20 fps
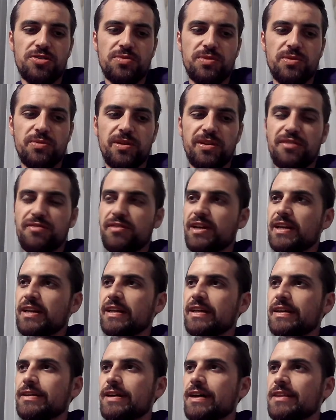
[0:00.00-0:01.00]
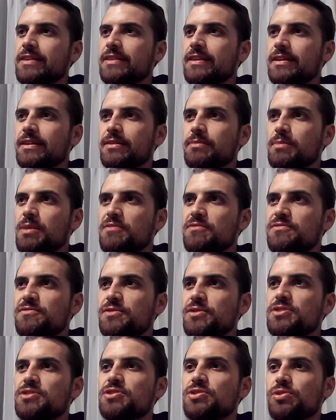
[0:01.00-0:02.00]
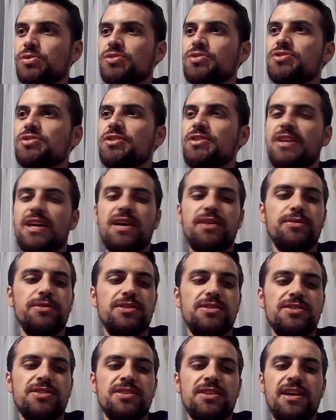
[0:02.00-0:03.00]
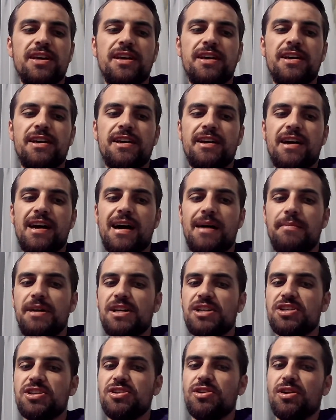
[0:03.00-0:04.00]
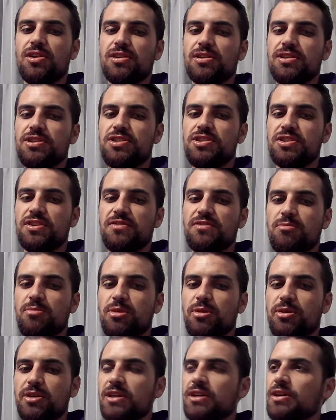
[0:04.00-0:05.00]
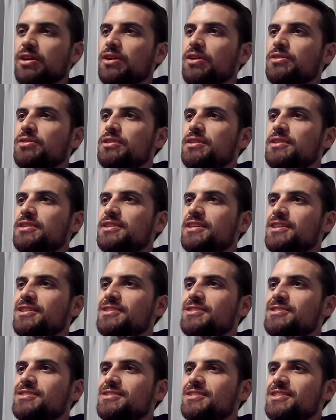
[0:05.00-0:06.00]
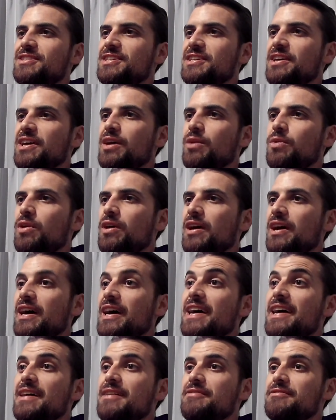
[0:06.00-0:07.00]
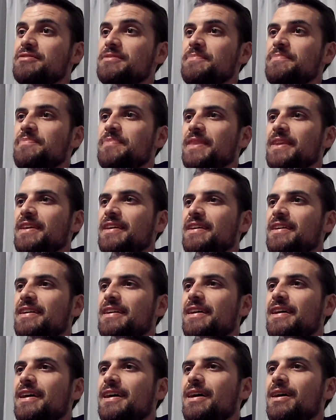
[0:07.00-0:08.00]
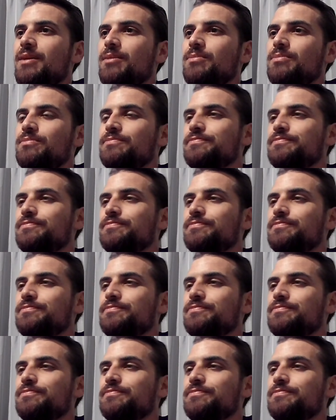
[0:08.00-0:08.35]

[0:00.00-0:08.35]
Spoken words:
when renovating? And I think my first thoughts on that was, how much knowledge of the building code does the DIYer have? Um,